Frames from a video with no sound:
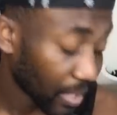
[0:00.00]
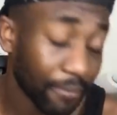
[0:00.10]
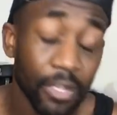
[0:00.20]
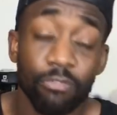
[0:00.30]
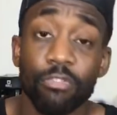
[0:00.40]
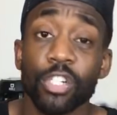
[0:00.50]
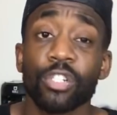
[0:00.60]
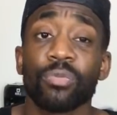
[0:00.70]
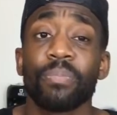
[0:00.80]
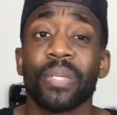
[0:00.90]
I think
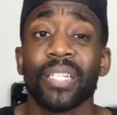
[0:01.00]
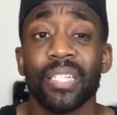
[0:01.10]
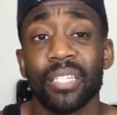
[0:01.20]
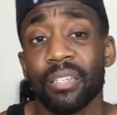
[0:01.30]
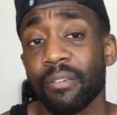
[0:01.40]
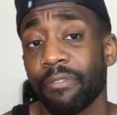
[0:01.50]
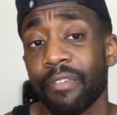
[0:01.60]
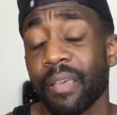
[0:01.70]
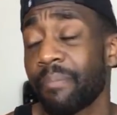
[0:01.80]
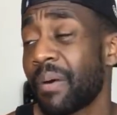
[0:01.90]
Rodgers would be a decent
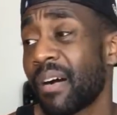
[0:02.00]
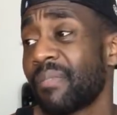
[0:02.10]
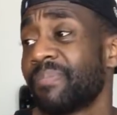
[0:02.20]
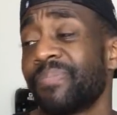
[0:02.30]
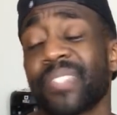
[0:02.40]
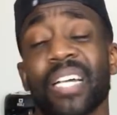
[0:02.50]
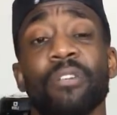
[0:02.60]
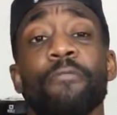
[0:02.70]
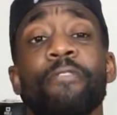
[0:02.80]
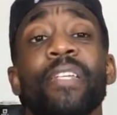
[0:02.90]
fit, but I
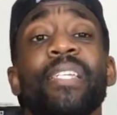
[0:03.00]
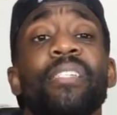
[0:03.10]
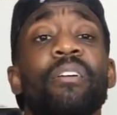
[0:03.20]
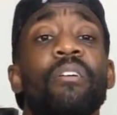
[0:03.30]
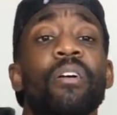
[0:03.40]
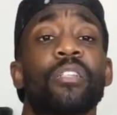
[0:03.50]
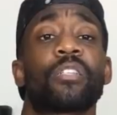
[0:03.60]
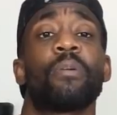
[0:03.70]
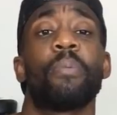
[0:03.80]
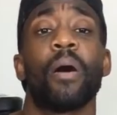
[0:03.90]
don't think he's the
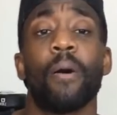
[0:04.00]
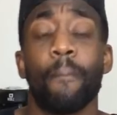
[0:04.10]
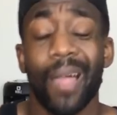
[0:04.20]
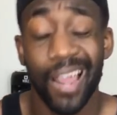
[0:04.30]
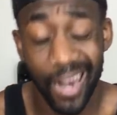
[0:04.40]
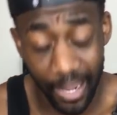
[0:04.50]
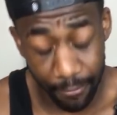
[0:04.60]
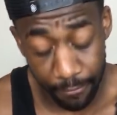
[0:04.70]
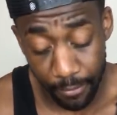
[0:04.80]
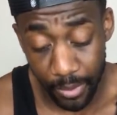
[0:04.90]
answer. But I like the
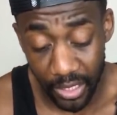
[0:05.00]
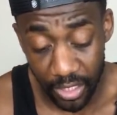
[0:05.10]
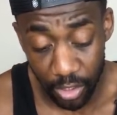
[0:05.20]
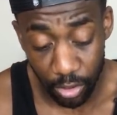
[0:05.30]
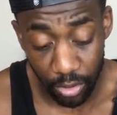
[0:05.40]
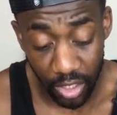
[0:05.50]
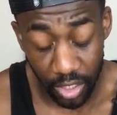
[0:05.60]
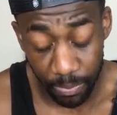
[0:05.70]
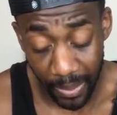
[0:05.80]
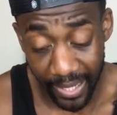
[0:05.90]
football he's
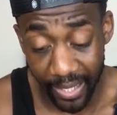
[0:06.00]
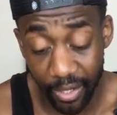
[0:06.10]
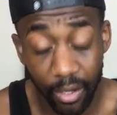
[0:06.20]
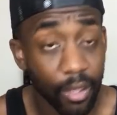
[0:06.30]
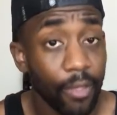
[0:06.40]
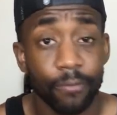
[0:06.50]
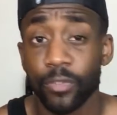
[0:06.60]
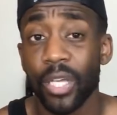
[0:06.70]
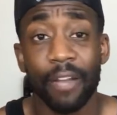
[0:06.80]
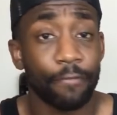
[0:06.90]
playing. You
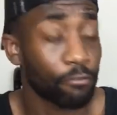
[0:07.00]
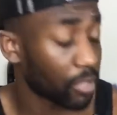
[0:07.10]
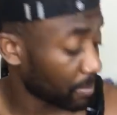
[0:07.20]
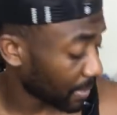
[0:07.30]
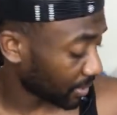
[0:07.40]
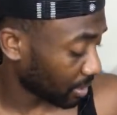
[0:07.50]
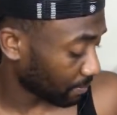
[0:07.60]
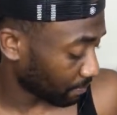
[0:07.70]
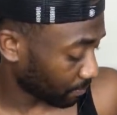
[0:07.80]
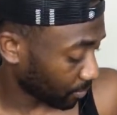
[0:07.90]
have to respect him.
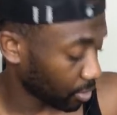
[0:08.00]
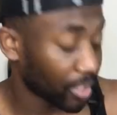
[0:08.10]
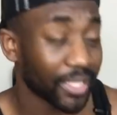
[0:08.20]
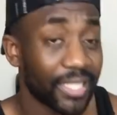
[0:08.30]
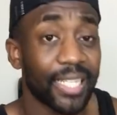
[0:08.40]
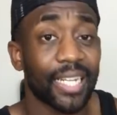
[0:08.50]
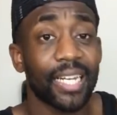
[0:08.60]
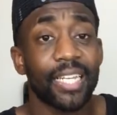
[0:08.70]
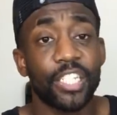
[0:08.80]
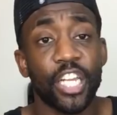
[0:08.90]
You can see a
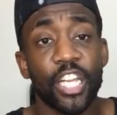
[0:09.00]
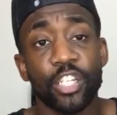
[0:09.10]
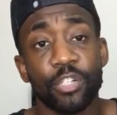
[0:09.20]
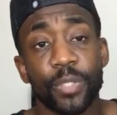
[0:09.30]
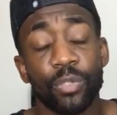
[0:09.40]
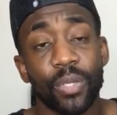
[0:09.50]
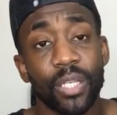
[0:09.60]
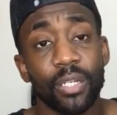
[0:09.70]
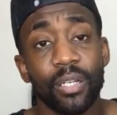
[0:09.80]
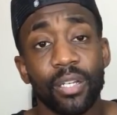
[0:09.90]
clear change
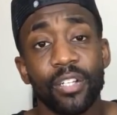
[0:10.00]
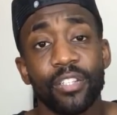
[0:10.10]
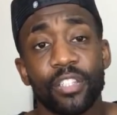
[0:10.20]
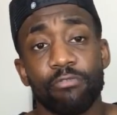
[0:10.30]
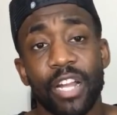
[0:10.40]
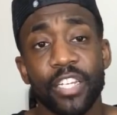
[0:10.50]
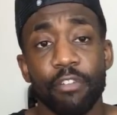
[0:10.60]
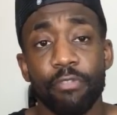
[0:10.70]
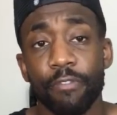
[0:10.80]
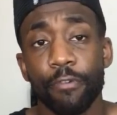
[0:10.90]
between the
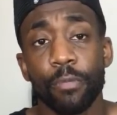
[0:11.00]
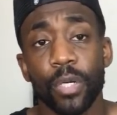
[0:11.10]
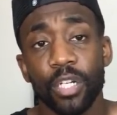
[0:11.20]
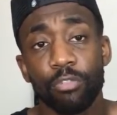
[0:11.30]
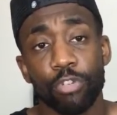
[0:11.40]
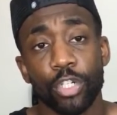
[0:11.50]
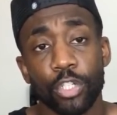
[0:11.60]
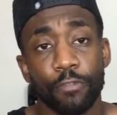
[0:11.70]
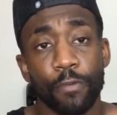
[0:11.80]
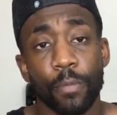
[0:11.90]
Ranieri football and the Rodgers
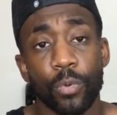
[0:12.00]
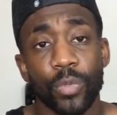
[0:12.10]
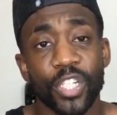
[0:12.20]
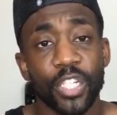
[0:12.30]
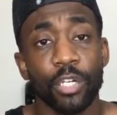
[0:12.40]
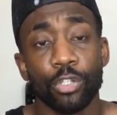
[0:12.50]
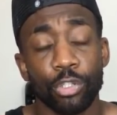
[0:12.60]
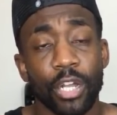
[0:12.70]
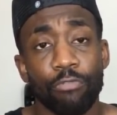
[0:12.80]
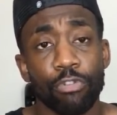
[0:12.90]
football, which tells you
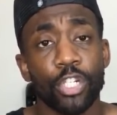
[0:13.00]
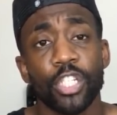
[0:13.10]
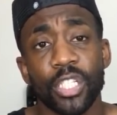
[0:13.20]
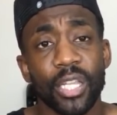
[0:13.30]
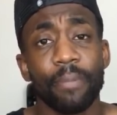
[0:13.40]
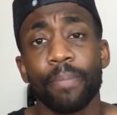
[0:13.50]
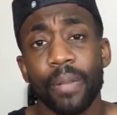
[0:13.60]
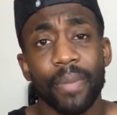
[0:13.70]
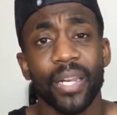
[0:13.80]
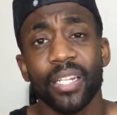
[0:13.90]
that Rodgers is
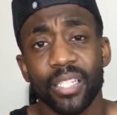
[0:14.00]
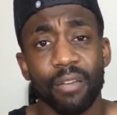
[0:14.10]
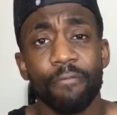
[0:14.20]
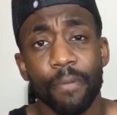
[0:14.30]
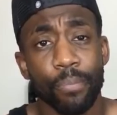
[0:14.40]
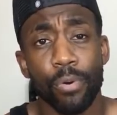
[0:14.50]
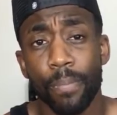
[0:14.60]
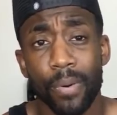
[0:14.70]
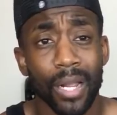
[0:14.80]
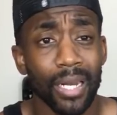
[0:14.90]
implementing something proper
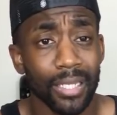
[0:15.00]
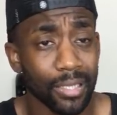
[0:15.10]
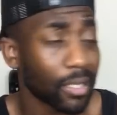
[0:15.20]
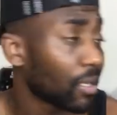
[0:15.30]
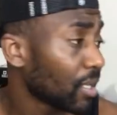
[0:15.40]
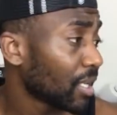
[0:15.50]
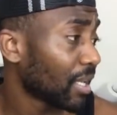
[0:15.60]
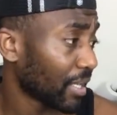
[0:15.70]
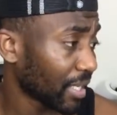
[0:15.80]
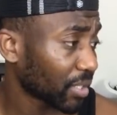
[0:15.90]
at Leicester.
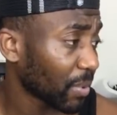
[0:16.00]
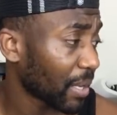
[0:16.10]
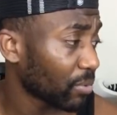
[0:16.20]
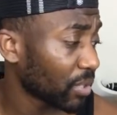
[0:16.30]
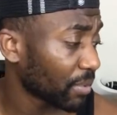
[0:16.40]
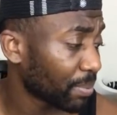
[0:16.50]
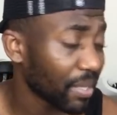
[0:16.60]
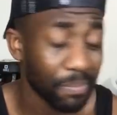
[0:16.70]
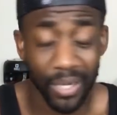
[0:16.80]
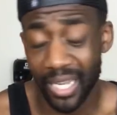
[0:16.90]
And that's why all the
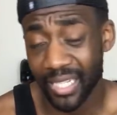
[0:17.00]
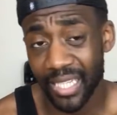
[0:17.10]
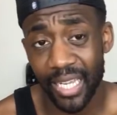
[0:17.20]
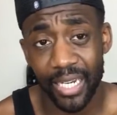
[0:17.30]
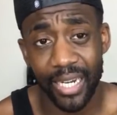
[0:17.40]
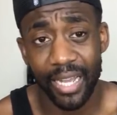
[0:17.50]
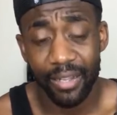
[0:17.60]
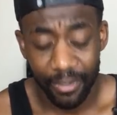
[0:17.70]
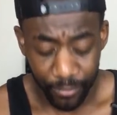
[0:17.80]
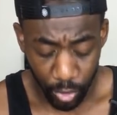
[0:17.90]
people that are saying that
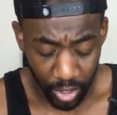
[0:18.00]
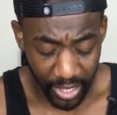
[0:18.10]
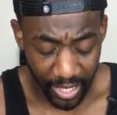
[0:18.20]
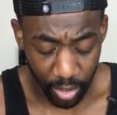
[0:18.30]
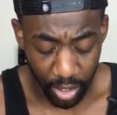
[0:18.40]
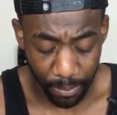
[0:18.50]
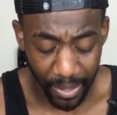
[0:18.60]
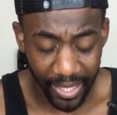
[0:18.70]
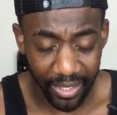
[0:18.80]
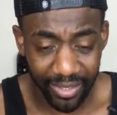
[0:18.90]
Ollie ain't got the
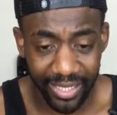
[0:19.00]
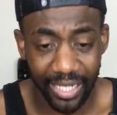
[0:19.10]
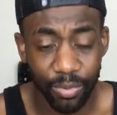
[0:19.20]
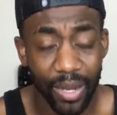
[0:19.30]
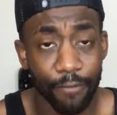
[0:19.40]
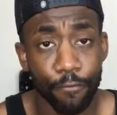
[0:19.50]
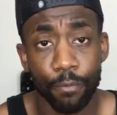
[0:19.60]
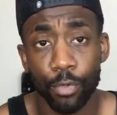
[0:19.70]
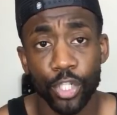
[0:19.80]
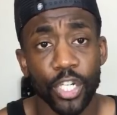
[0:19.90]
players, that's why the
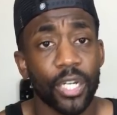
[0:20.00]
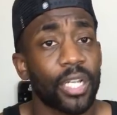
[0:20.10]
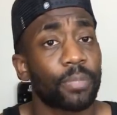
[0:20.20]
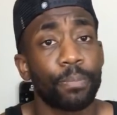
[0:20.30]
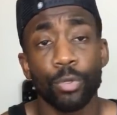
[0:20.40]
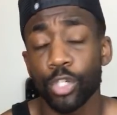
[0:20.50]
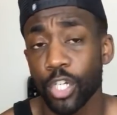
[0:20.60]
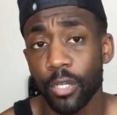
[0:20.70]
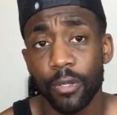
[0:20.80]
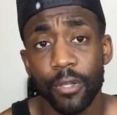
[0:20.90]
football shit, that's
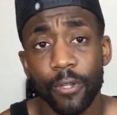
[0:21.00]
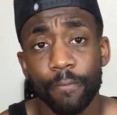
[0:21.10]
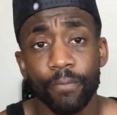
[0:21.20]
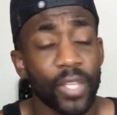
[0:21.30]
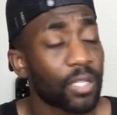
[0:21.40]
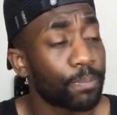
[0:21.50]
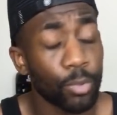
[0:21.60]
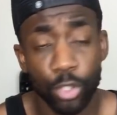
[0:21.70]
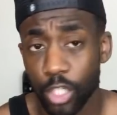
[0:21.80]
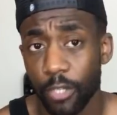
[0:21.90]
bullshit. That's
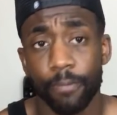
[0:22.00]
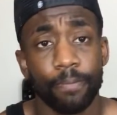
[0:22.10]
bullshit.